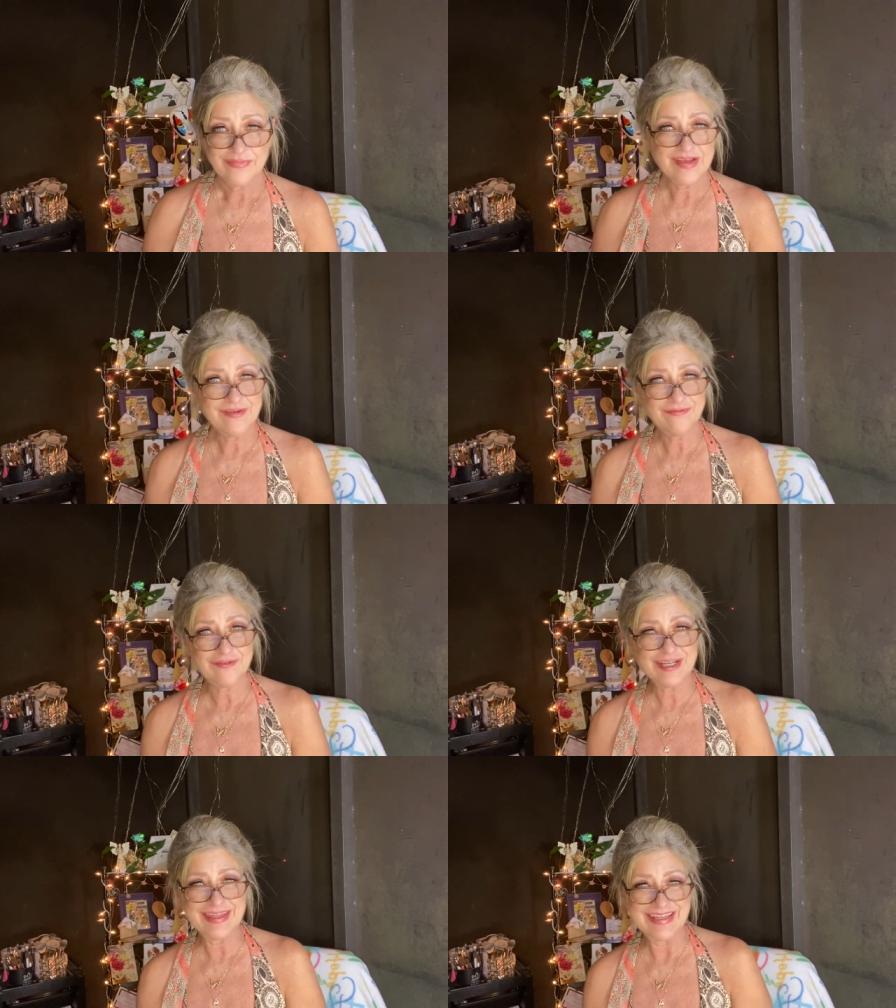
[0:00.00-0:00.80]
of
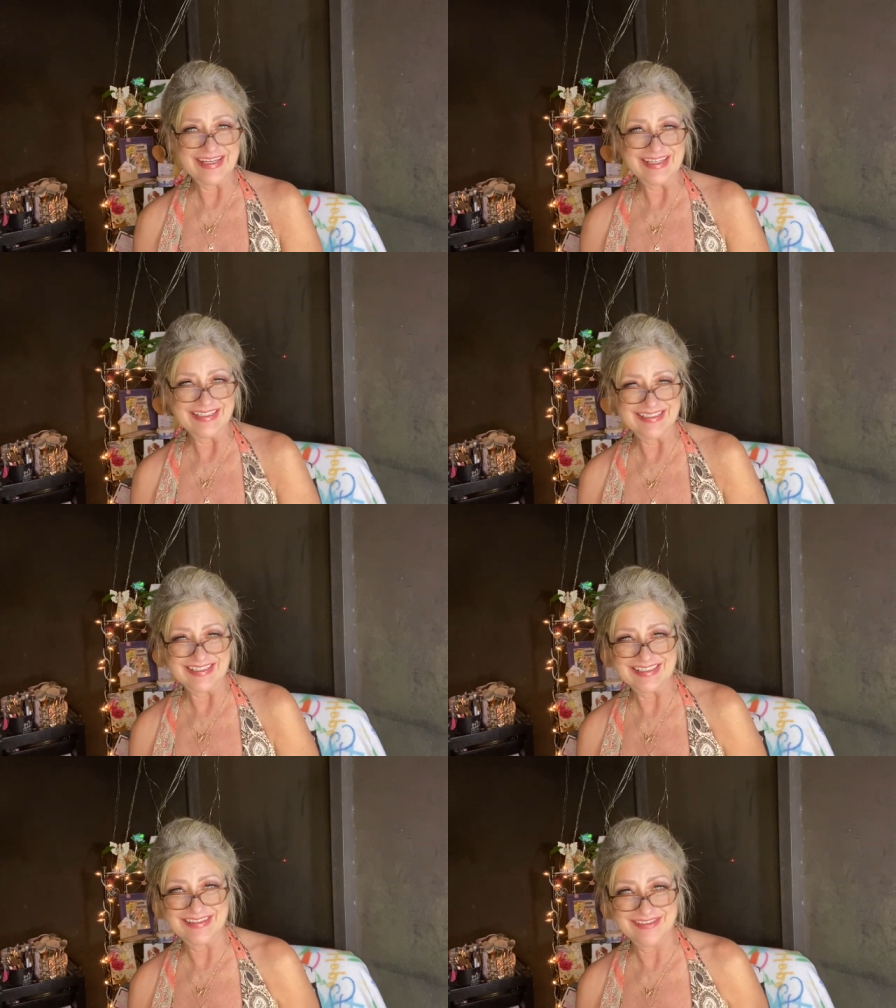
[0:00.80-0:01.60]
free things.
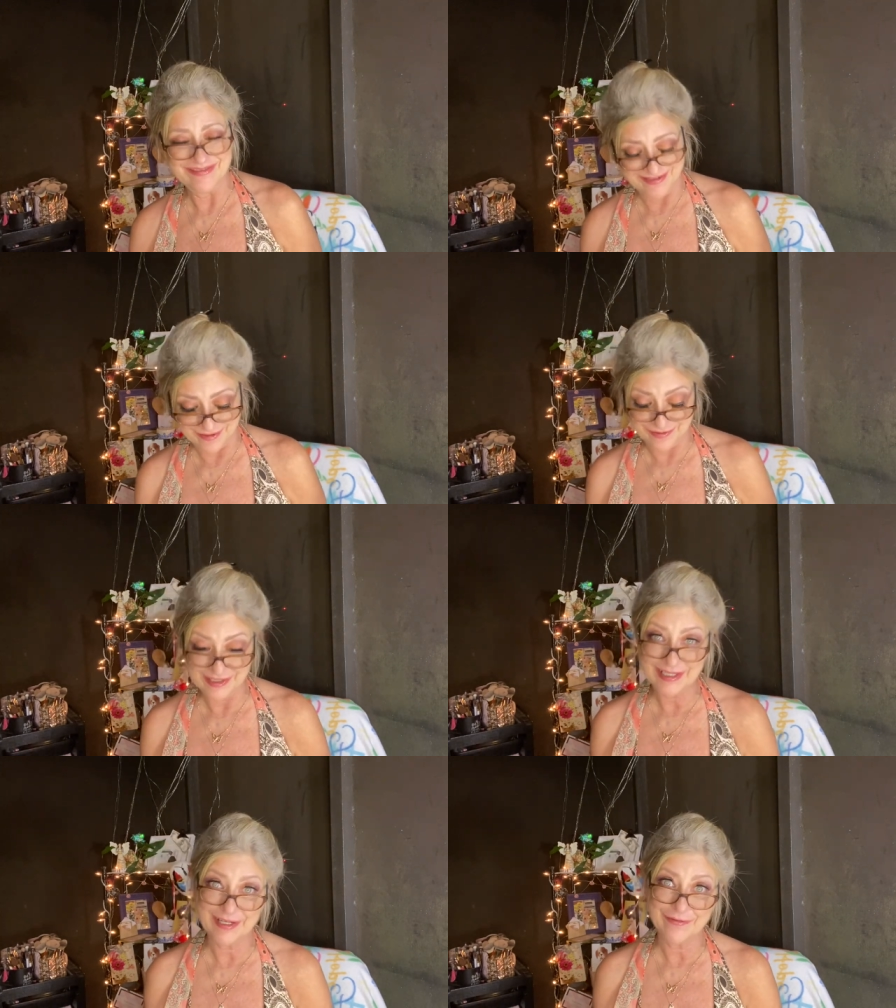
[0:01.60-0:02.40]
I
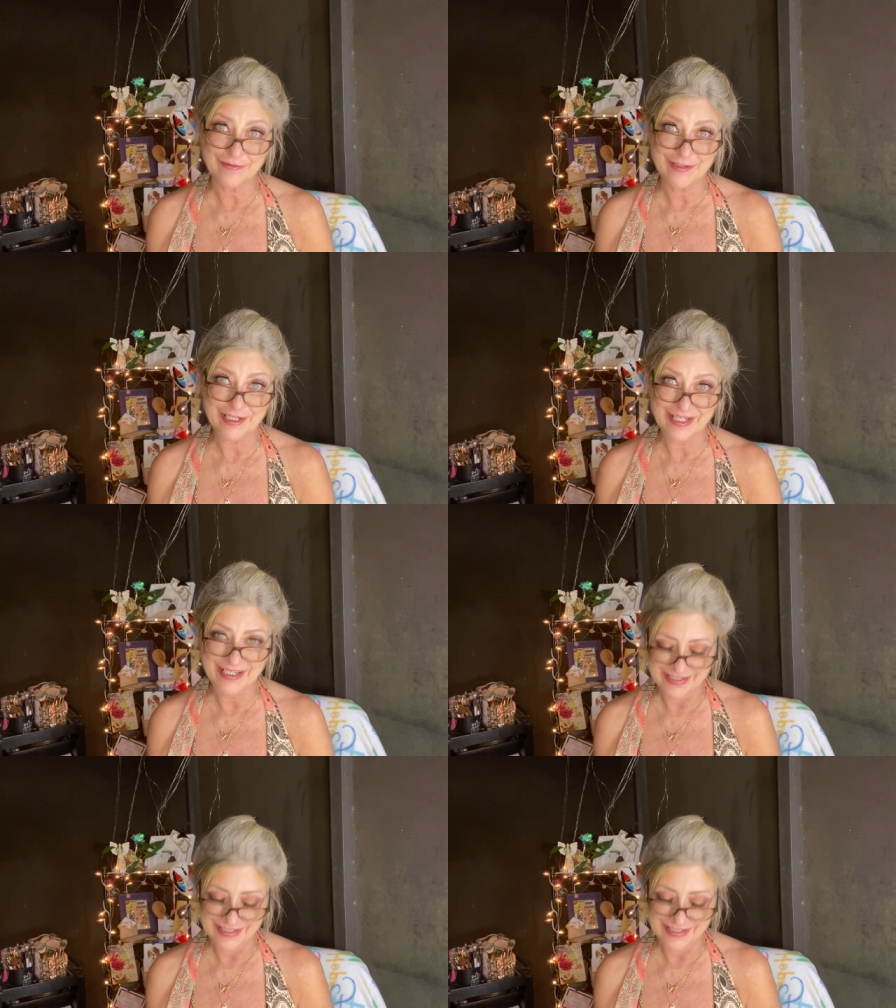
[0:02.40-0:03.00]
always like free.